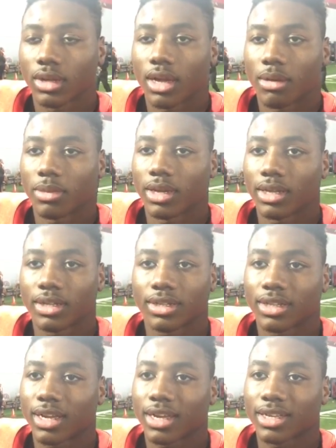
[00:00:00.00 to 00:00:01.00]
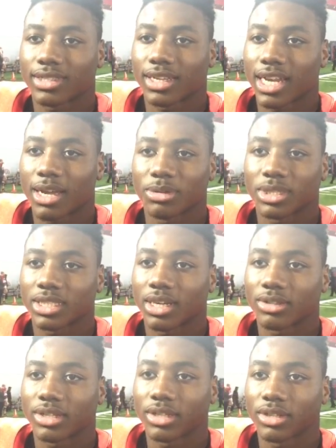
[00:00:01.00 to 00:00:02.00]
I mean, like I said, I was just
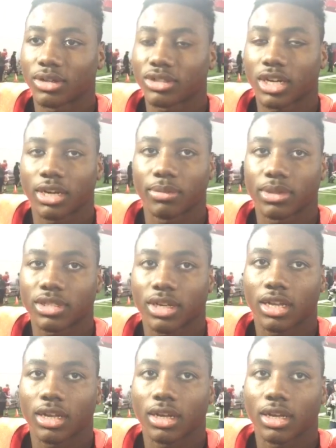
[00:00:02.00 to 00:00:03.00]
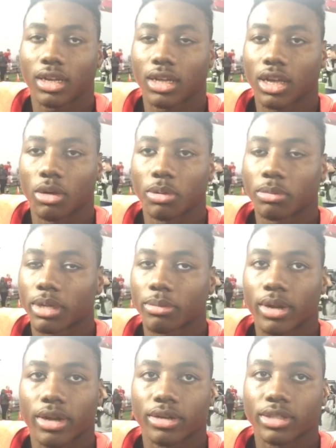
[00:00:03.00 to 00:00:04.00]
out there, you know, trying to help him get
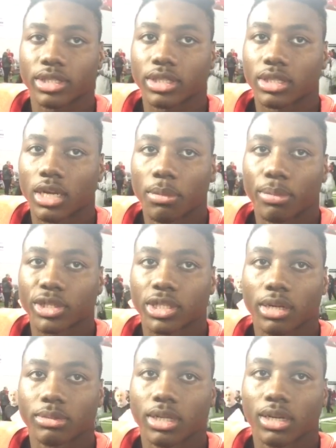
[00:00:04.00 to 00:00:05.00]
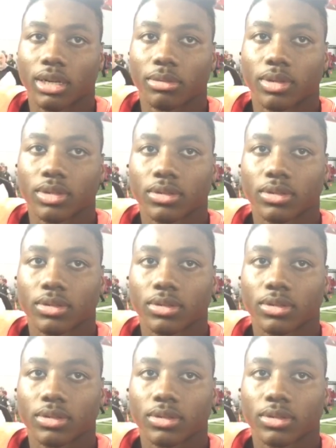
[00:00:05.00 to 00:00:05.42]
better and just pushing him to the limit.